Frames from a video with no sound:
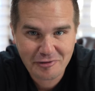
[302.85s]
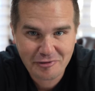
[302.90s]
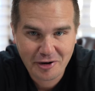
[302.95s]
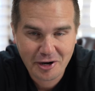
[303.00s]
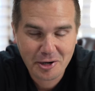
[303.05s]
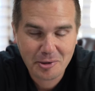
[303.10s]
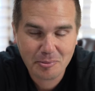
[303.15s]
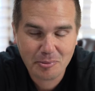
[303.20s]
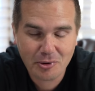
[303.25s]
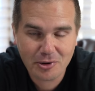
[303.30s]

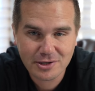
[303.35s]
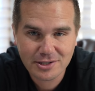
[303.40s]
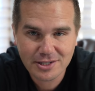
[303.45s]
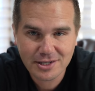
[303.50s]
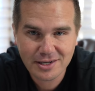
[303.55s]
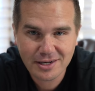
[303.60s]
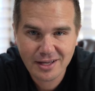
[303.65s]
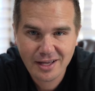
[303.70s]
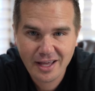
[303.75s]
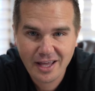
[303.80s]
very
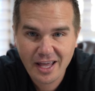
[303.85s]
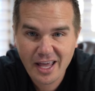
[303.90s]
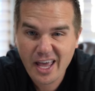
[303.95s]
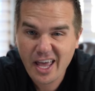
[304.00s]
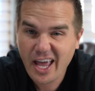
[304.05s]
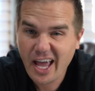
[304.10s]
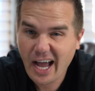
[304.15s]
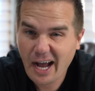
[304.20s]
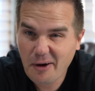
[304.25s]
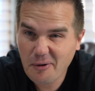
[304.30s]
important.
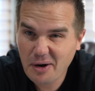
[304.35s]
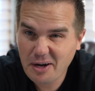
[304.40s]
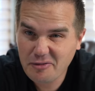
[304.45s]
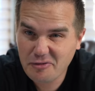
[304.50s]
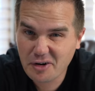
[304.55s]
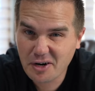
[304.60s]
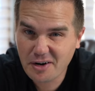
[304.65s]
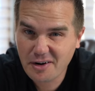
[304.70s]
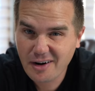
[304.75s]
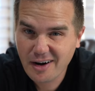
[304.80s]

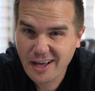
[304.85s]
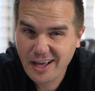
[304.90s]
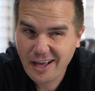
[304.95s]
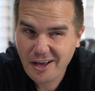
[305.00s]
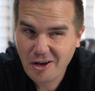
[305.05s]
However,